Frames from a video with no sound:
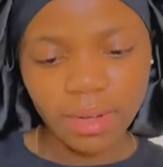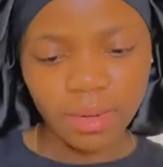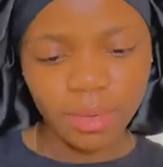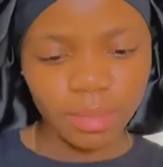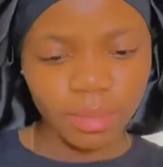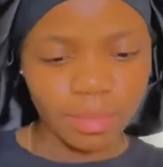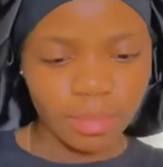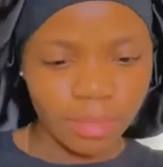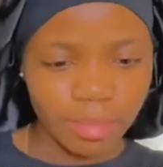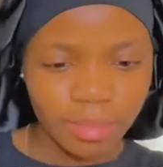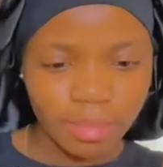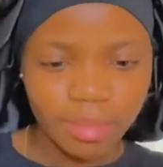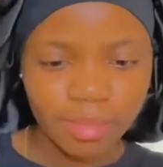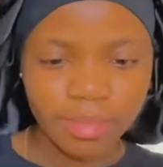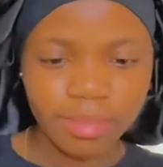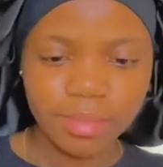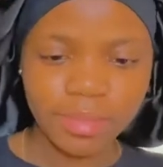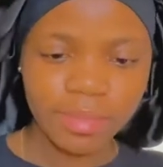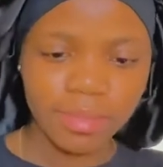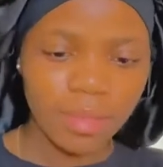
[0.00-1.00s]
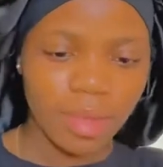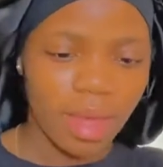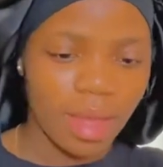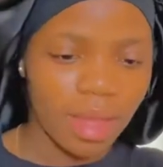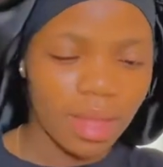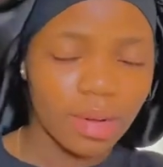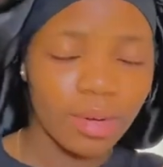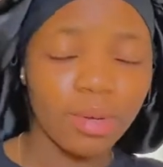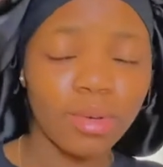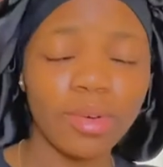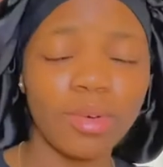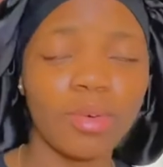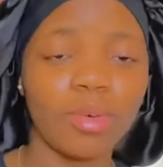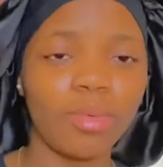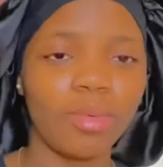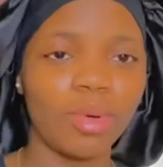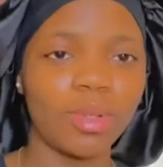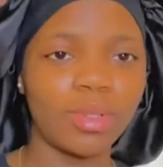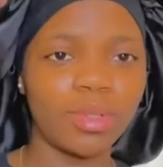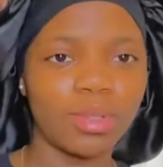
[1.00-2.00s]
I don't know
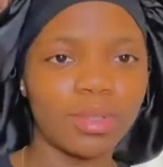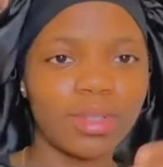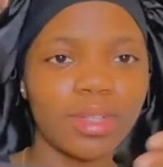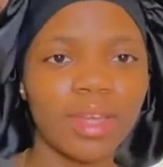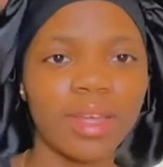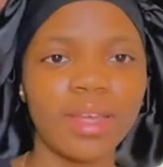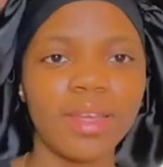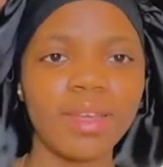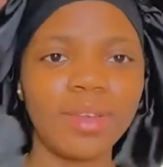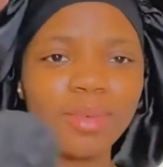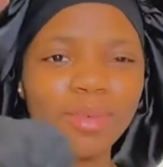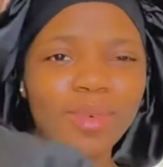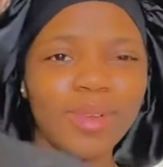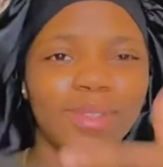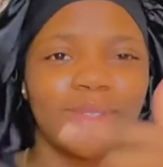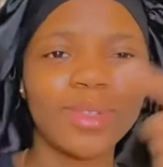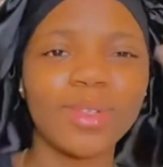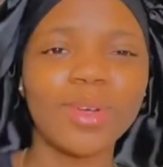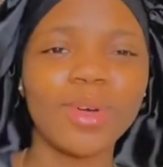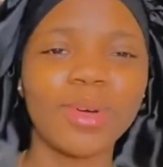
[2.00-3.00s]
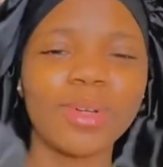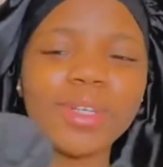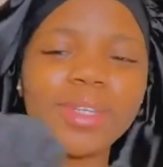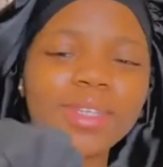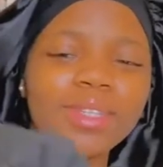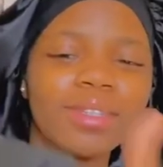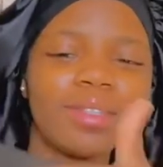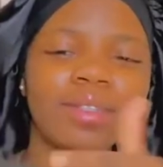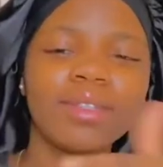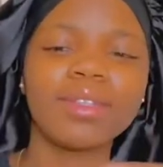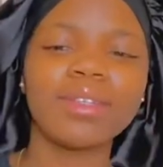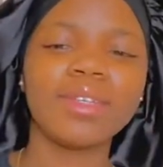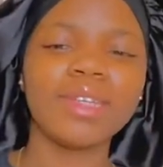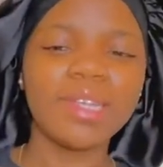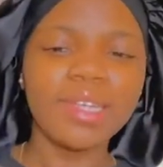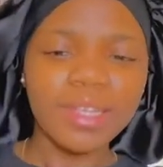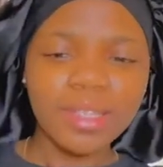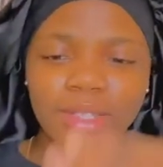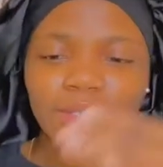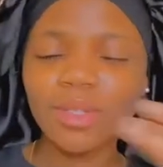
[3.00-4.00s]
what to say, what to call this.
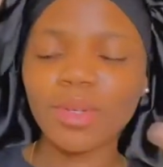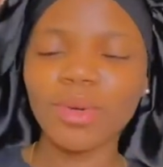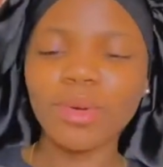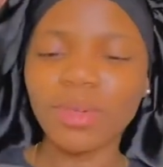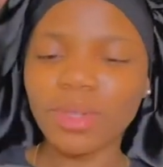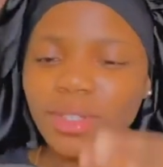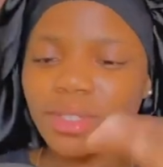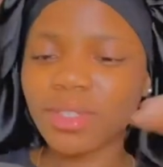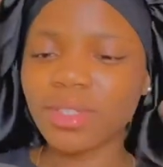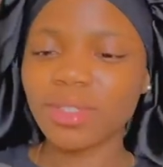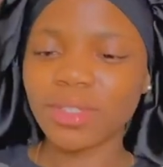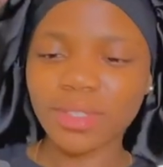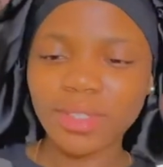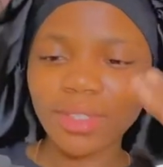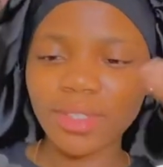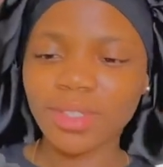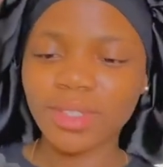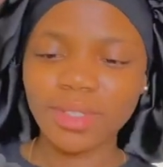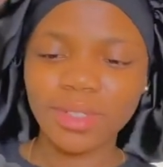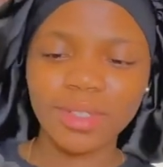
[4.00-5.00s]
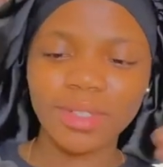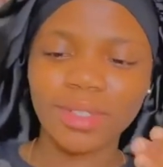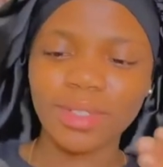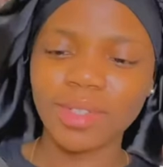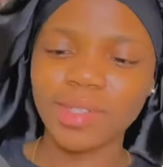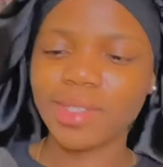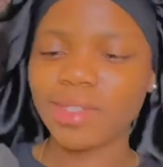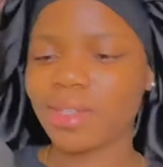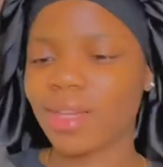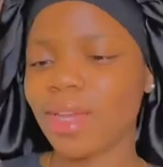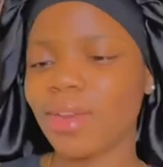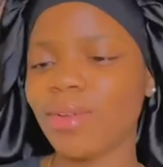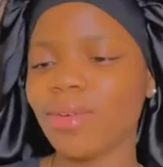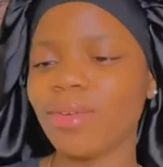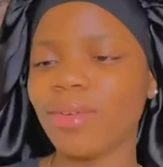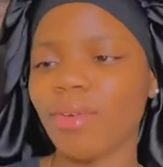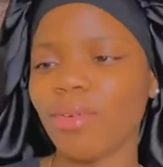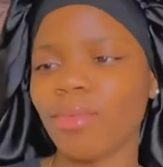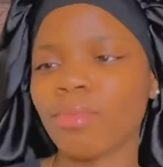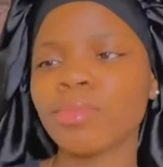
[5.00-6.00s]
You know, it's I don't
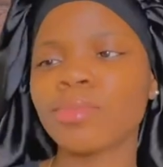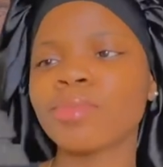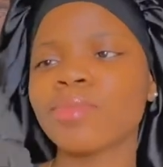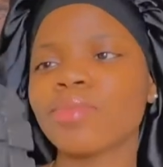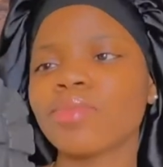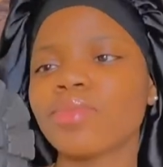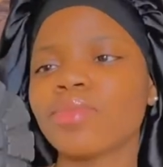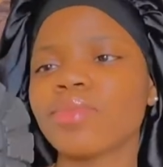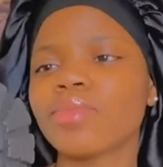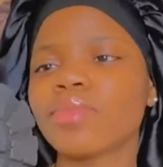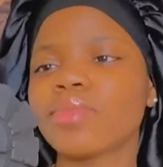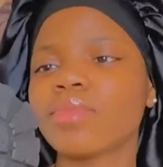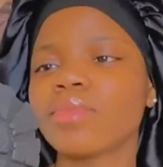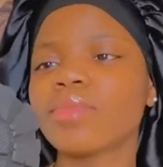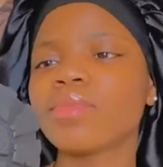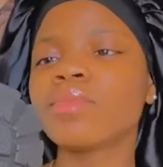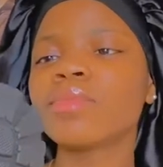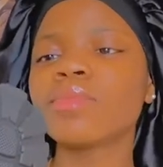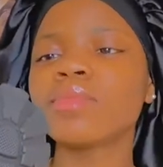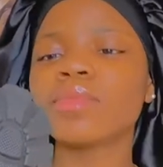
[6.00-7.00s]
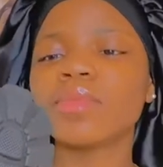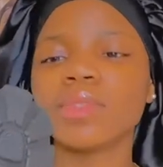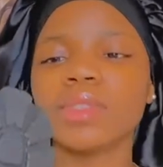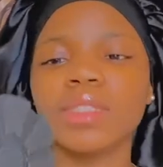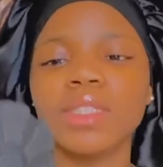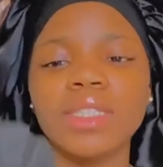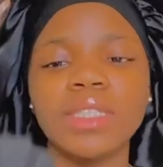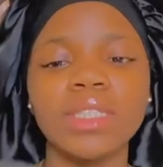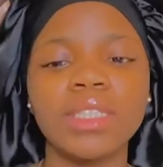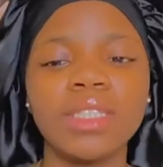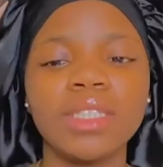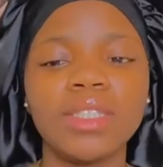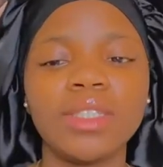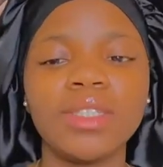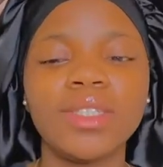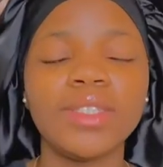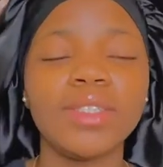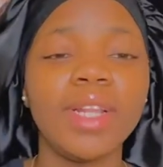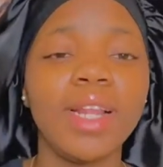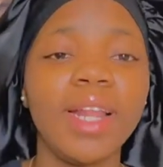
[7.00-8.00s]
know. The
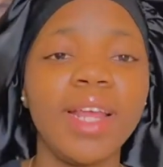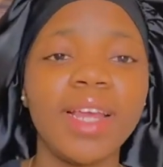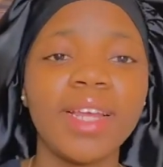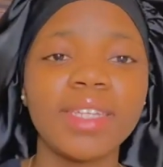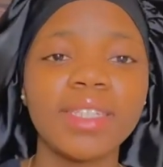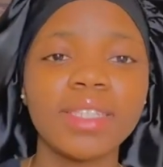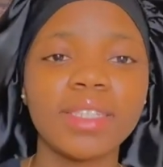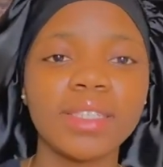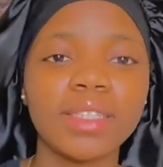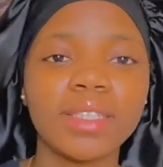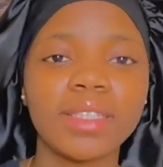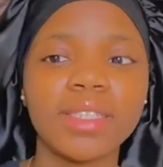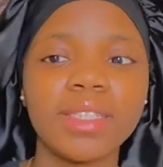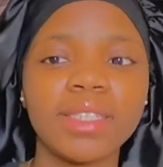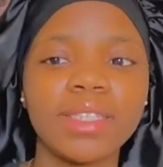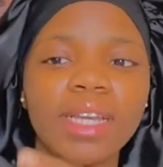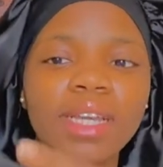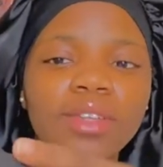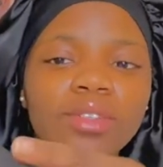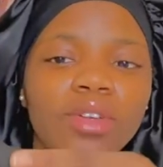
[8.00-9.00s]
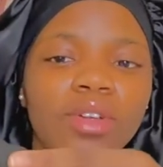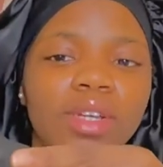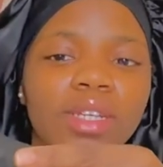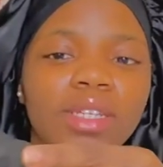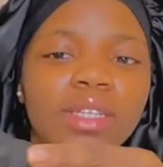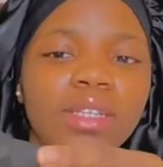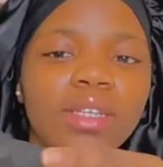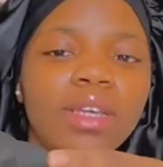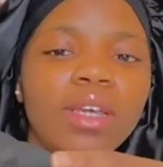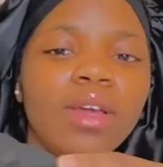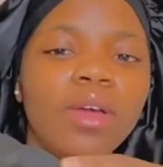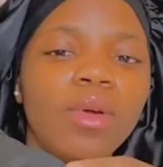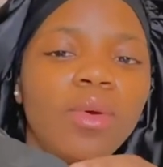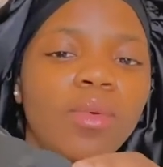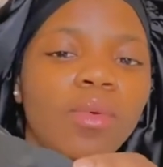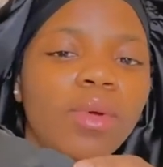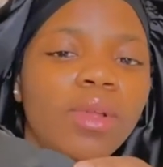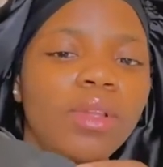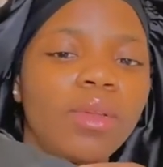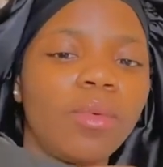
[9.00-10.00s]
lace design is already
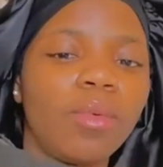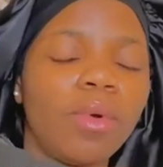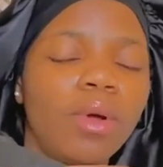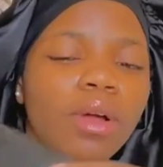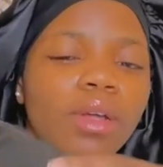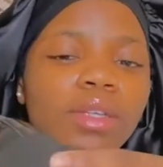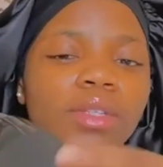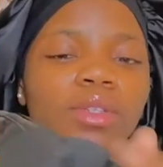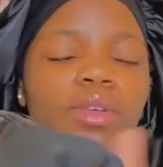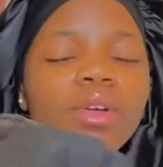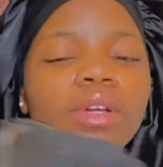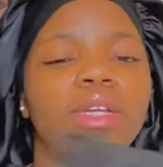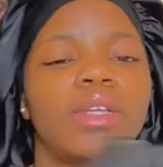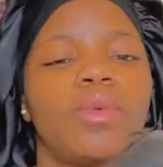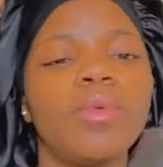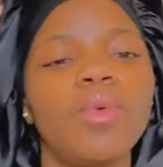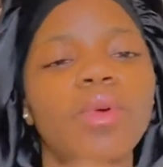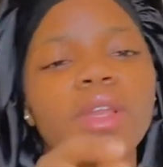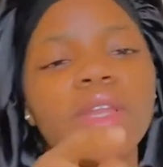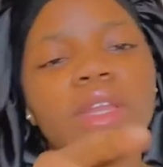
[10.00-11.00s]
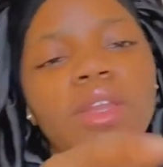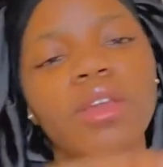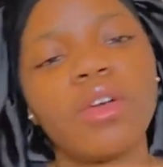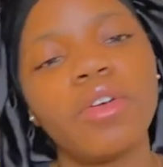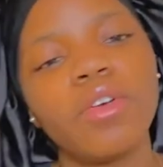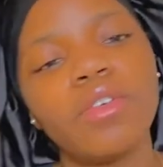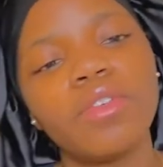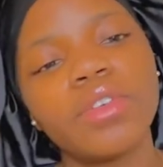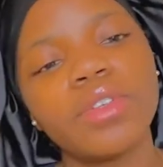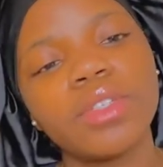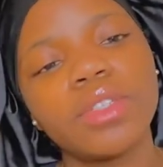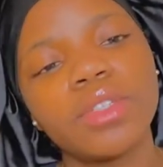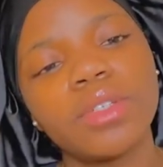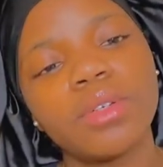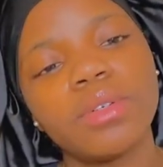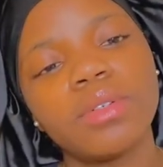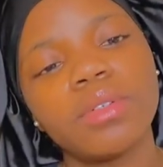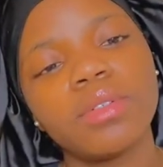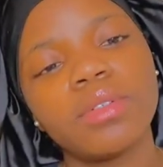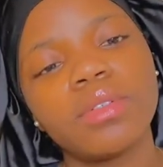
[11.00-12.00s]
running off. So